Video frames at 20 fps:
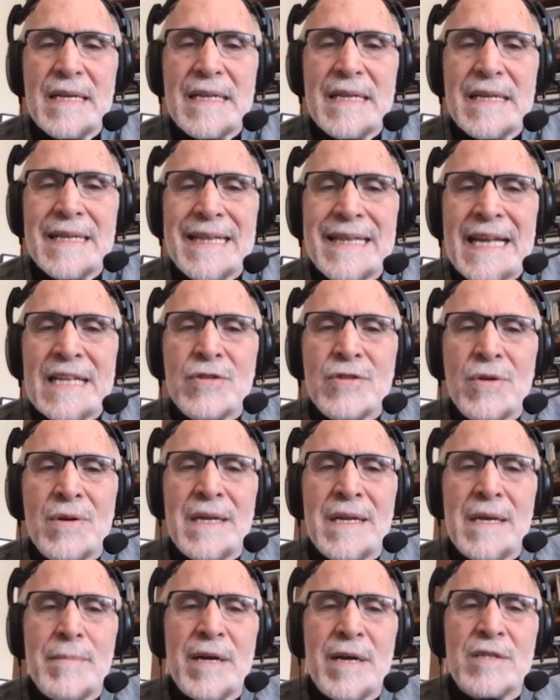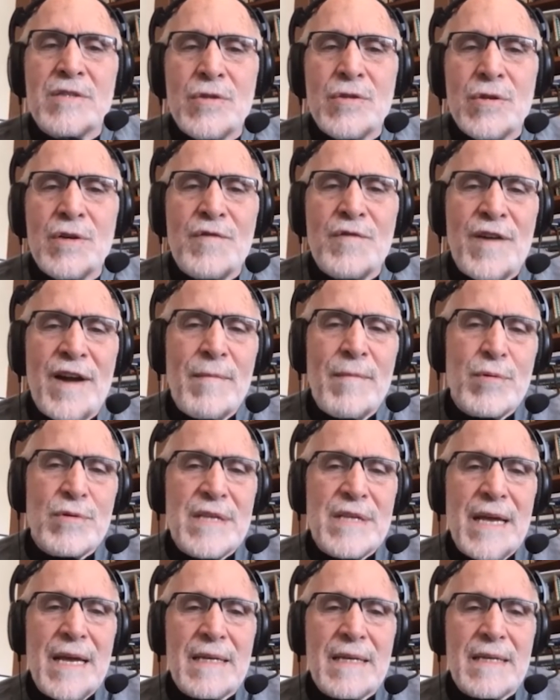that's only about 2 to
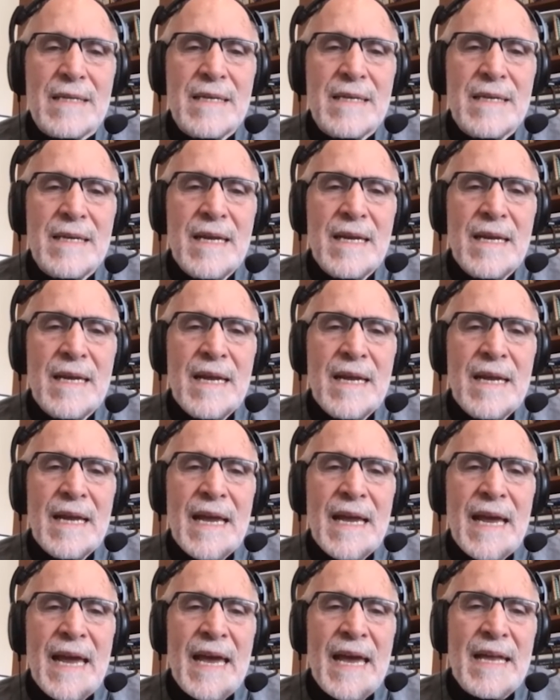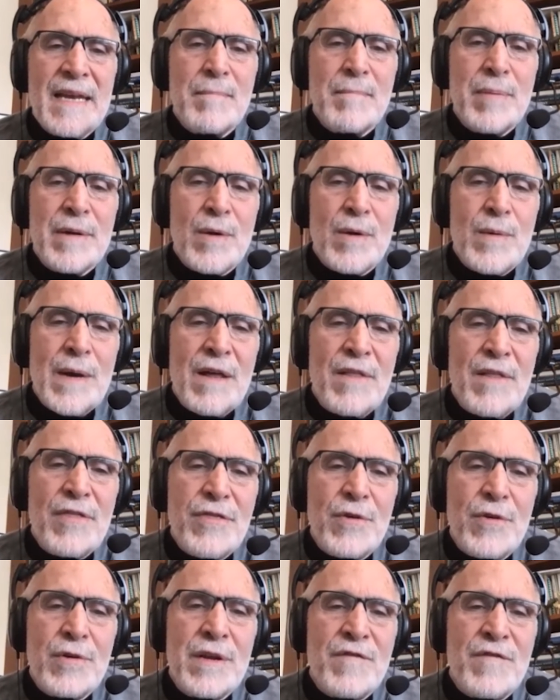5%. But
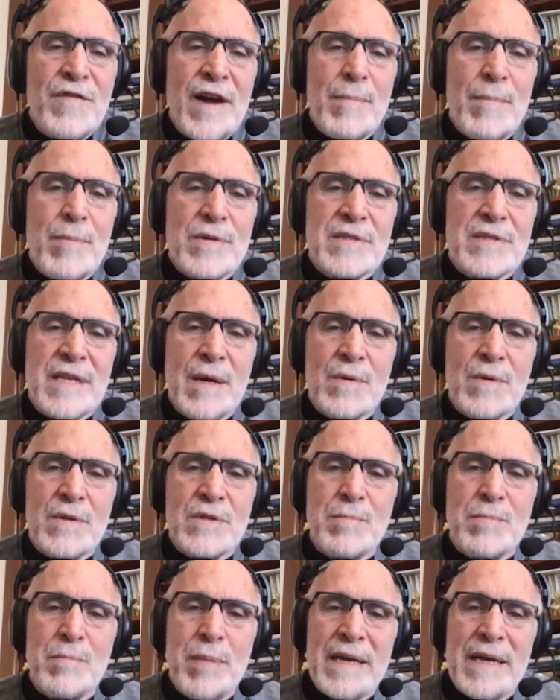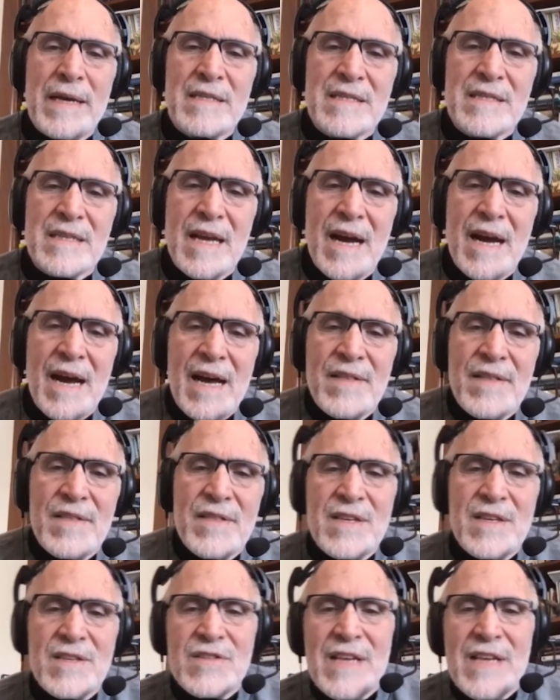around 35% was based on this